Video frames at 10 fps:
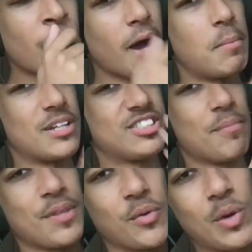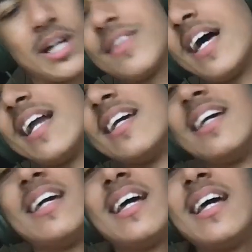about something weird that
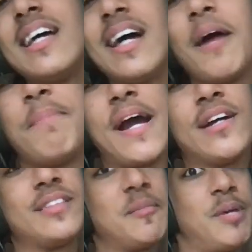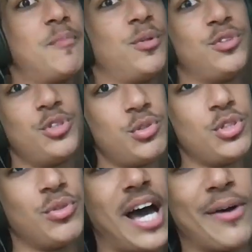apparently people do
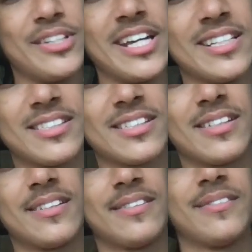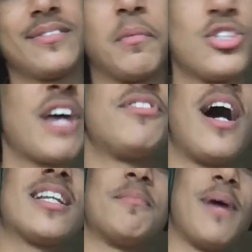nowadays, which I
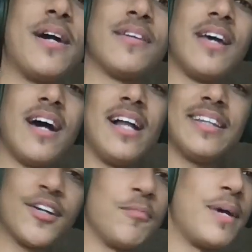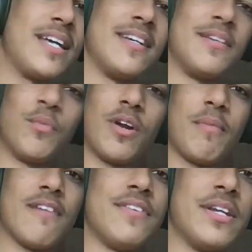talked about a little bit in one of
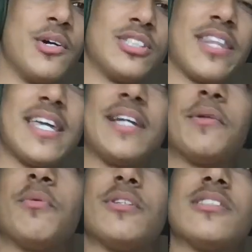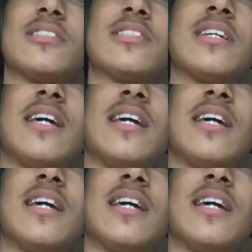my videos. I think it was